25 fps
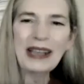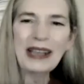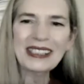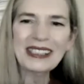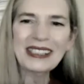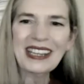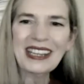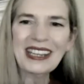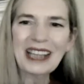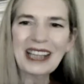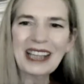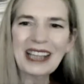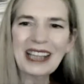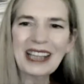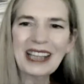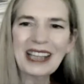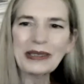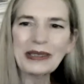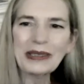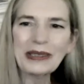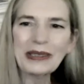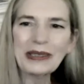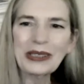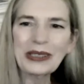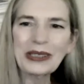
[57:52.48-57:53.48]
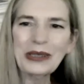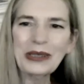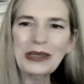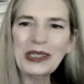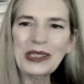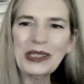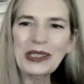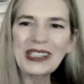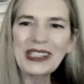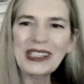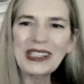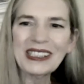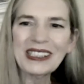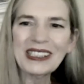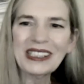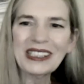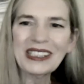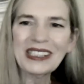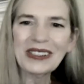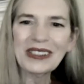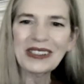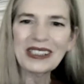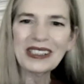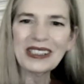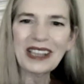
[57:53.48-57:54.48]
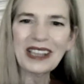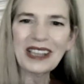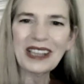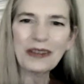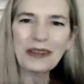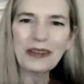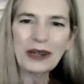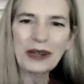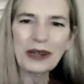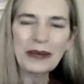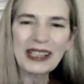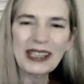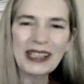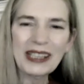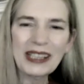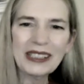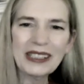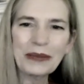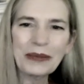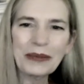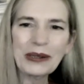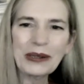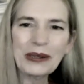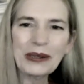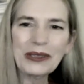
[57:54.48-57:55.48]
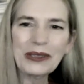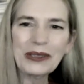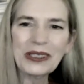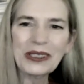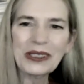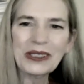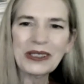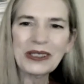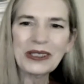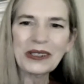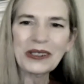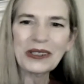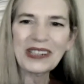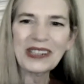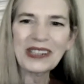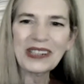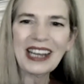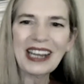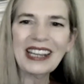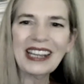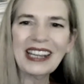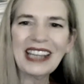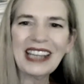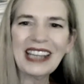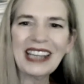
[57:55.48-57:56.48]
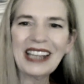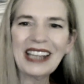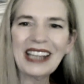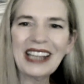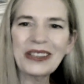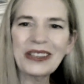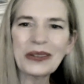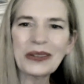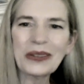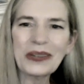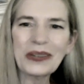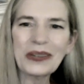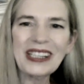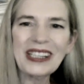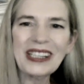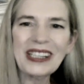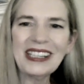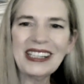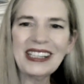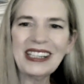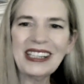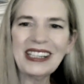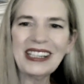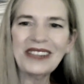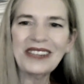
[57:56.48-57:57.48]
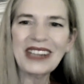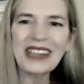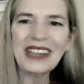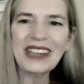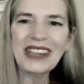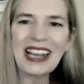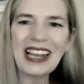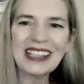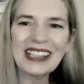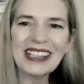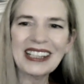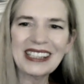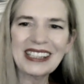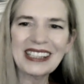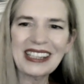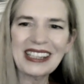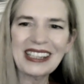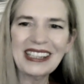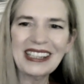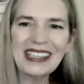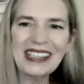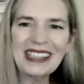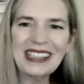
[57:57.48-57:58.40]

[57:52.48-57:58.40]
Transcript: State Capital 2, would you consider a software-based approach to creating a 3D reality